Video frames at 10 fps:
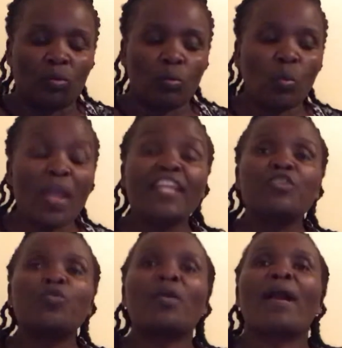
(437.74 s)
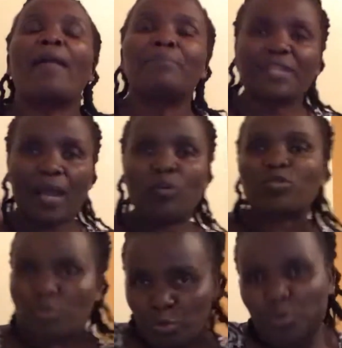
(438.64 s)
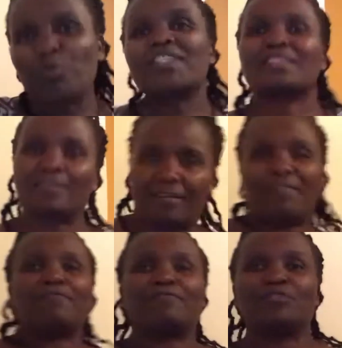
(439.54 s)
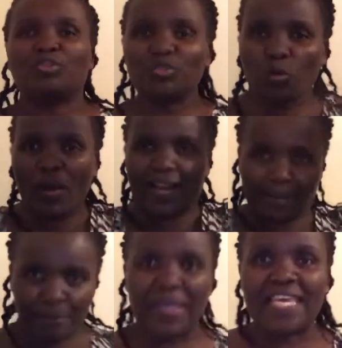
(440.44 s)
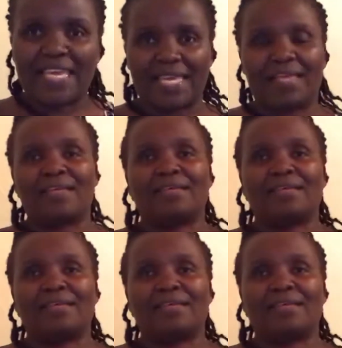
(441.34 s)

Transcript: When you come now to yourself, you are a being.